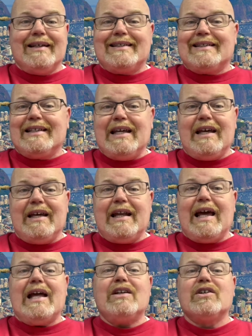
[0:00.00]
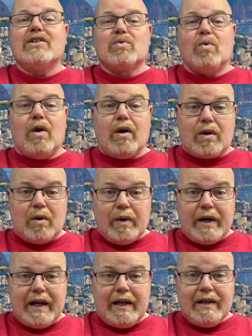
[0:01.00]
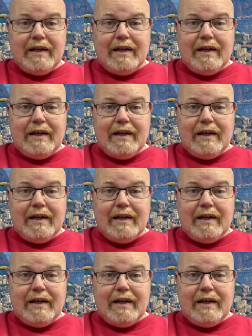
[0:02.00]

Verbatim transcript: see it, and just walk away